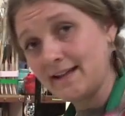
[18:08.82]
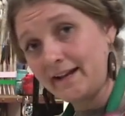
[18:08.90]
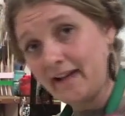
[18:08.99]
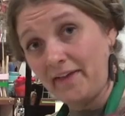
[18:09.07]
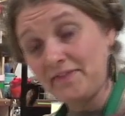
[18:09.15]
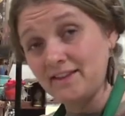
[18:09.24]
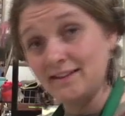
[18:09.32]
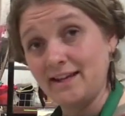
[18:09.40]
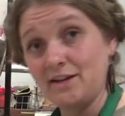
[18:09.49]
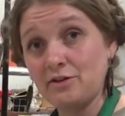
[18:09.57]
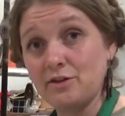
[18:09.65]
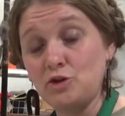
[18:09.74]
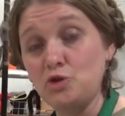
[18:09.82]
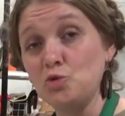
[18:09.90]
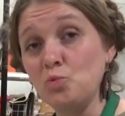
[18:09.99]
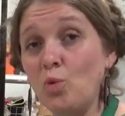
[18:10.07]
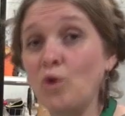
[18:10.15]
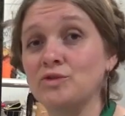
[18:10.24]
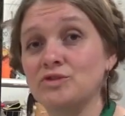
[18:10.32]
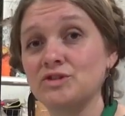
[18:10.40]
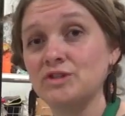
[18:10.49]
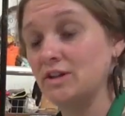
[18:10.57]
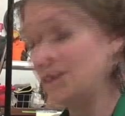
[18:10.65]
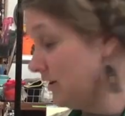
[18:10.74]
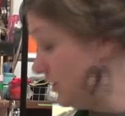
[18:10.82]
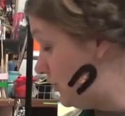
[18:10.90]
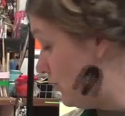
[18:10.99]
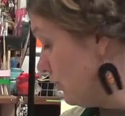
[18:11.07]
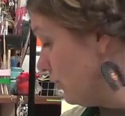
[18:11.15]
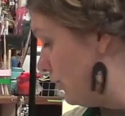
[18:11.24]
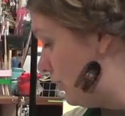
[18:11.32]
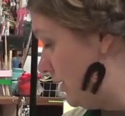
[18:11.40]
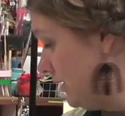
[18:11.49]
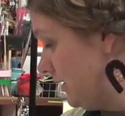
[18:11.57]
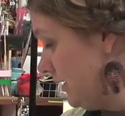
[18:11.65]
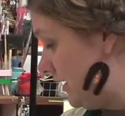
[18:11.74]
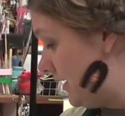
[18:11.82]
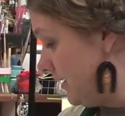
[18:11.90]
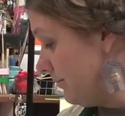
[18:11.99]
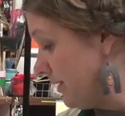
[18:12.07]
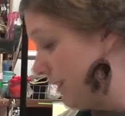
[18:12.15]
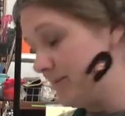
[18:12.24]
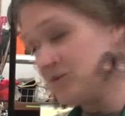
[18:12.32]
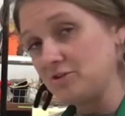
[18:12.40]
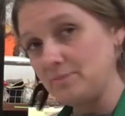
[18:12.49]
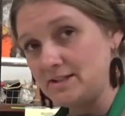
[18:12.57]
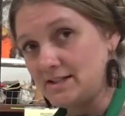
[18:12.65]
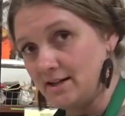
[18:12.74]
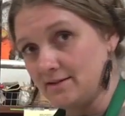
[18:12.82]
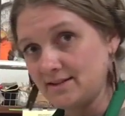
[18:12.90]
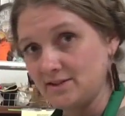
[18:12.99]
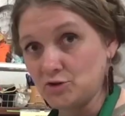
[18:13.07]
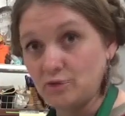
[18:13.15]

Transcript: that at the length that you want your puppet to be dancing.